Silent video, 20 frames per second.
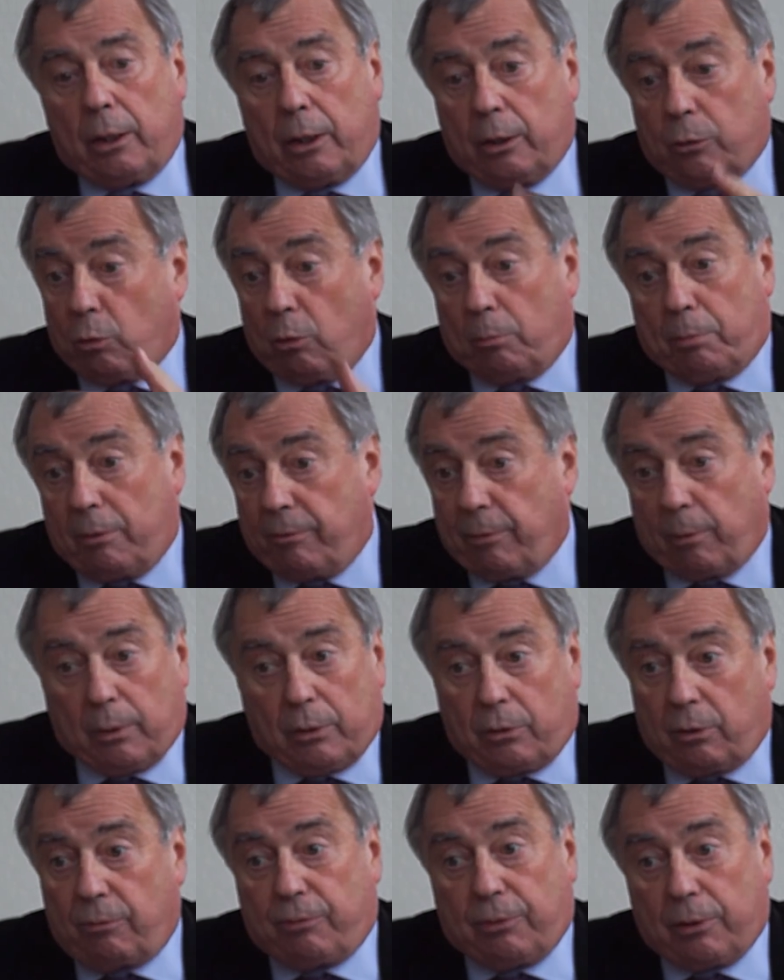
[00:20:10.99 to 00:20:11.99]
It will be
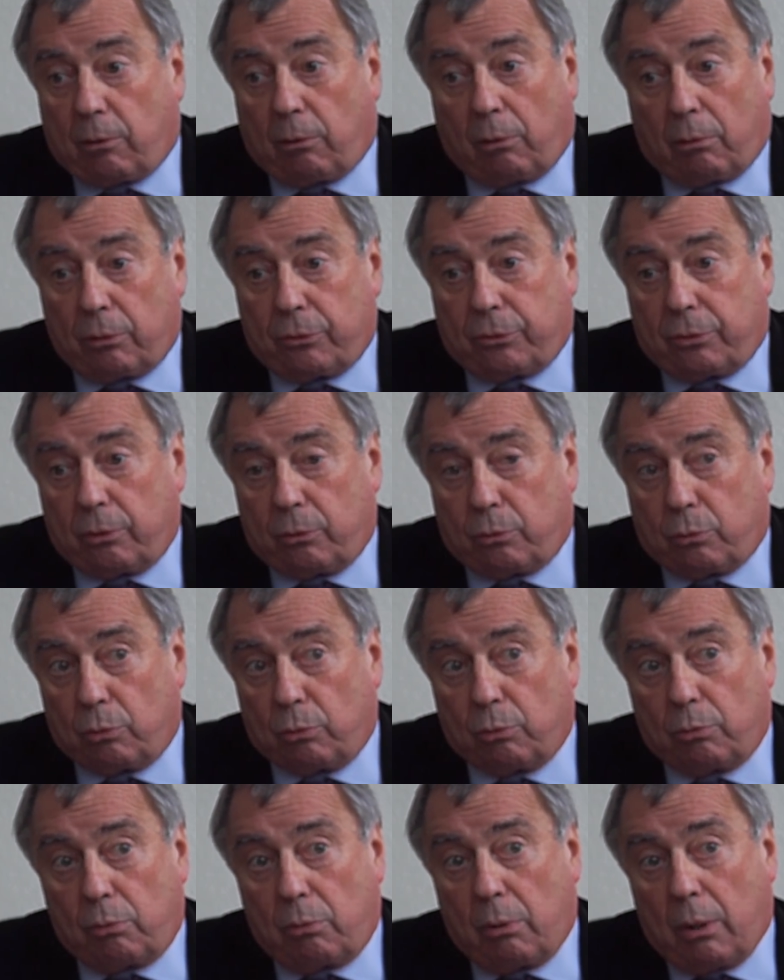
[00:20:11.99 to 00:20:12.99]
very difficult
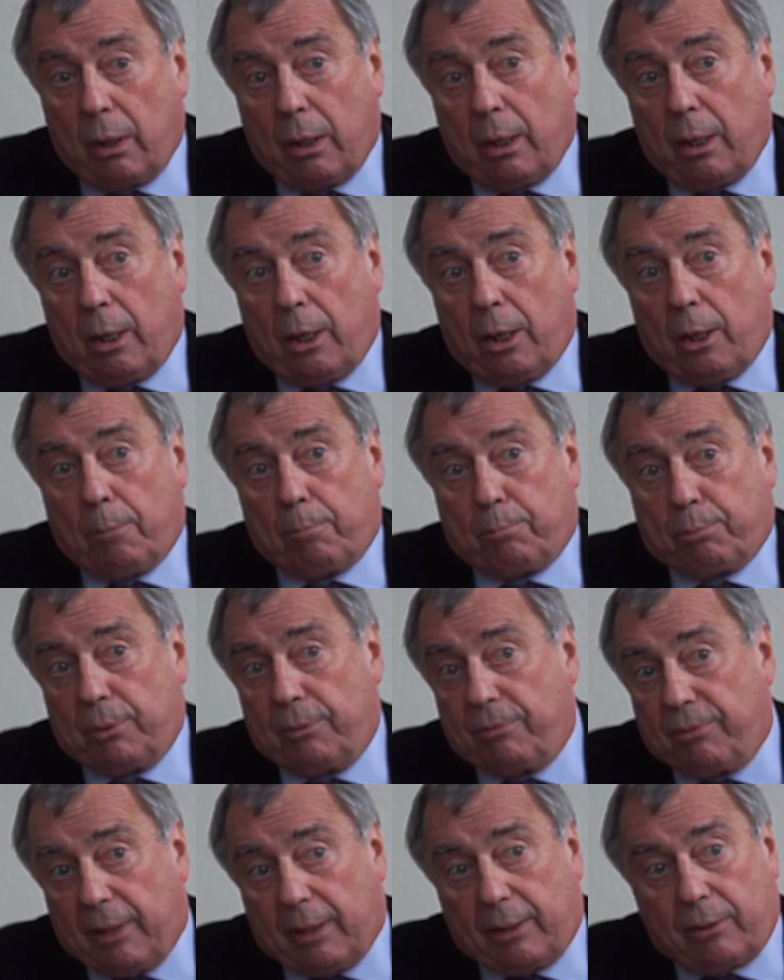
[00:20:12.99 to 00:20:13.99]
to
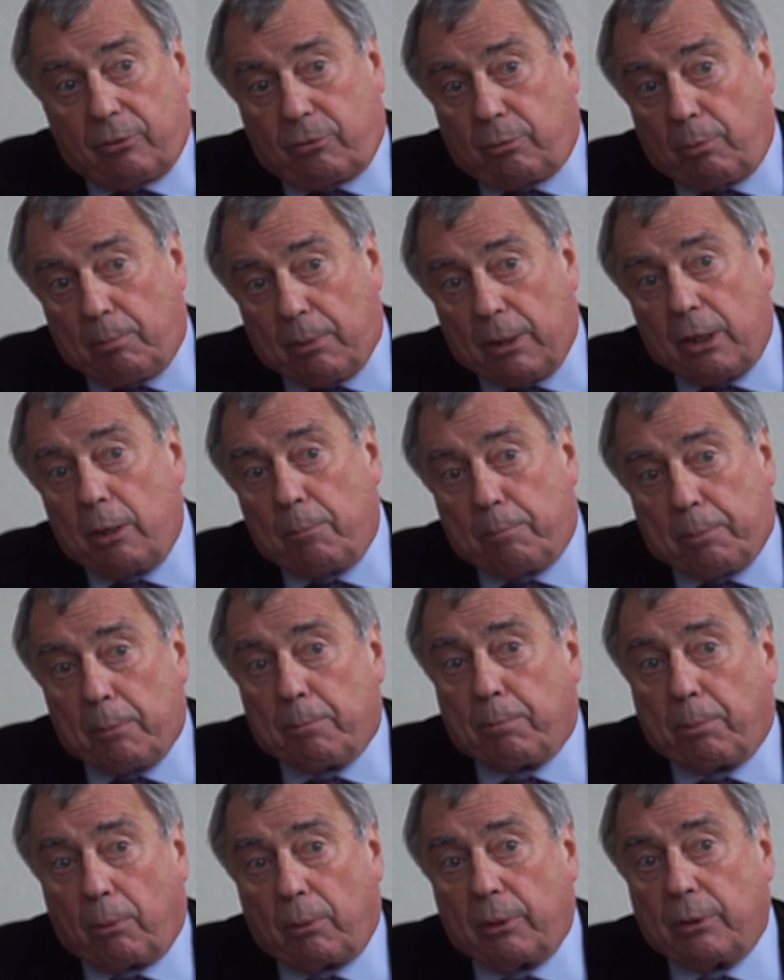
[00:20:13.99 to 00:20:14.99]
prevent many
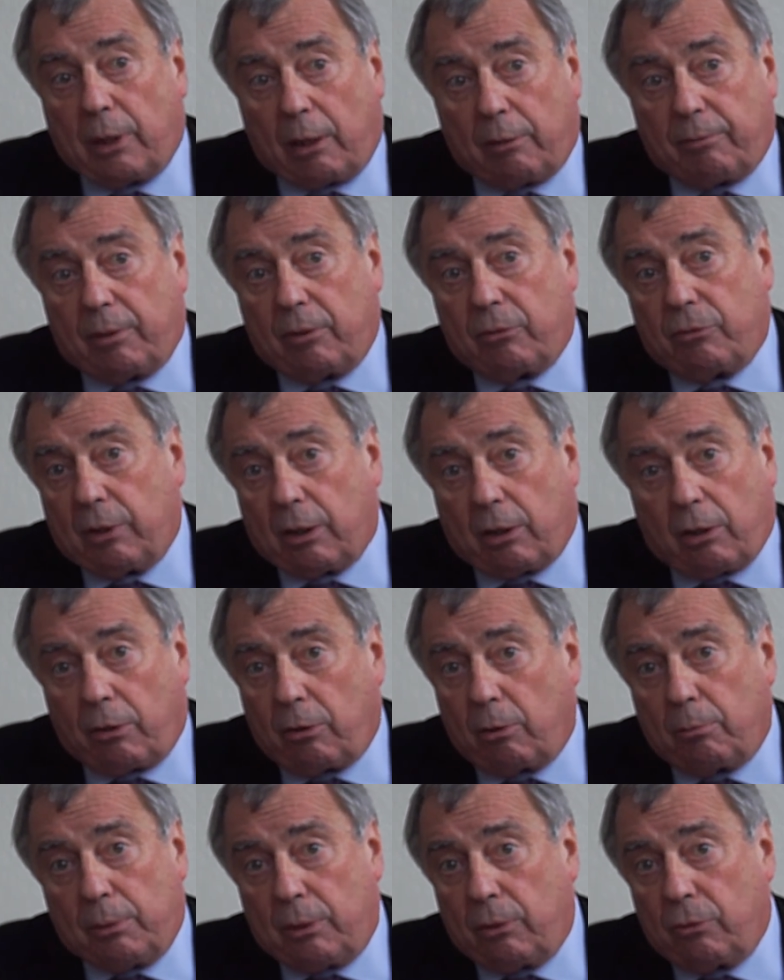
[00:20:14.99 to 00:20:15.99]
people in advanced
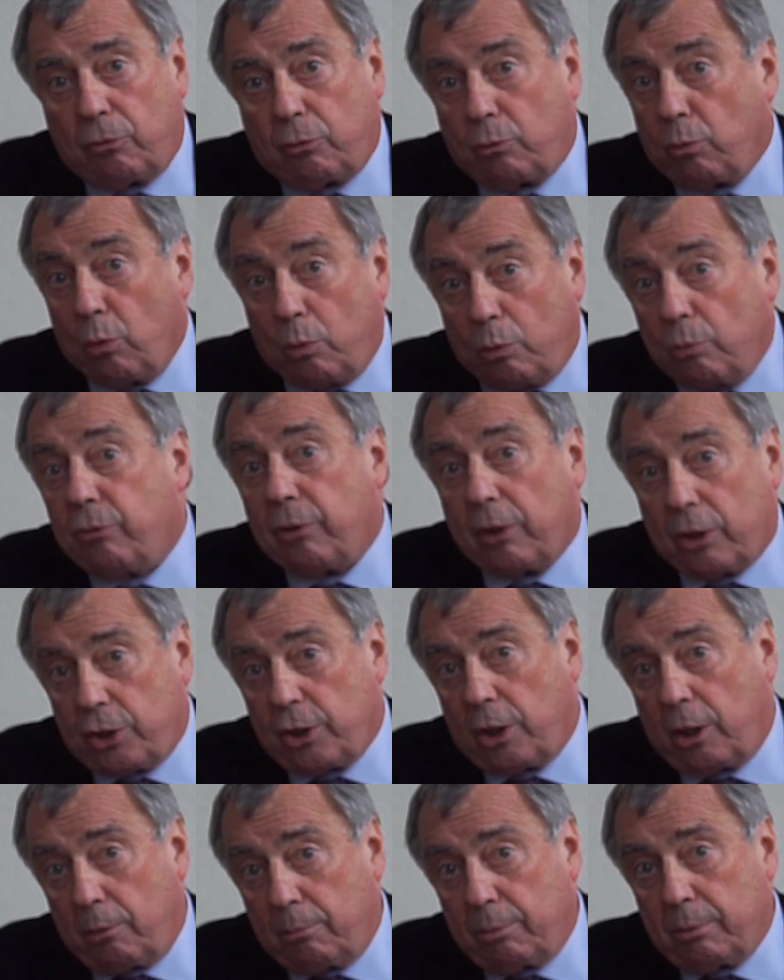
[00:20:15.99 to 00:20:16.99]
economies to lose their
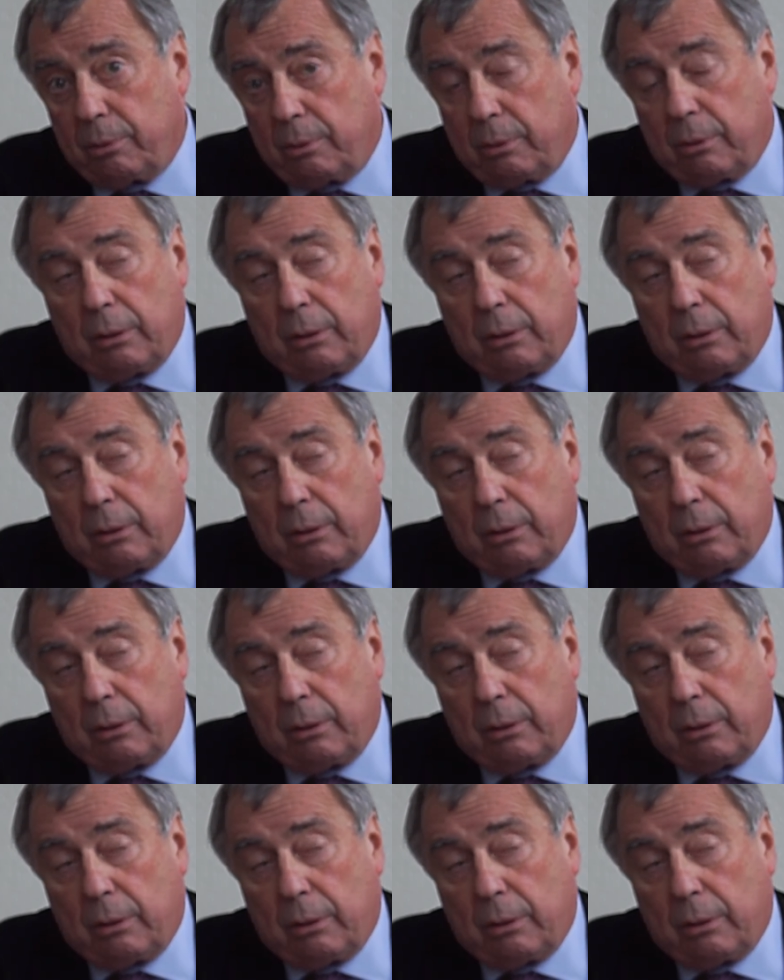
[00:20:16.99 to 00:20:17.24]
job.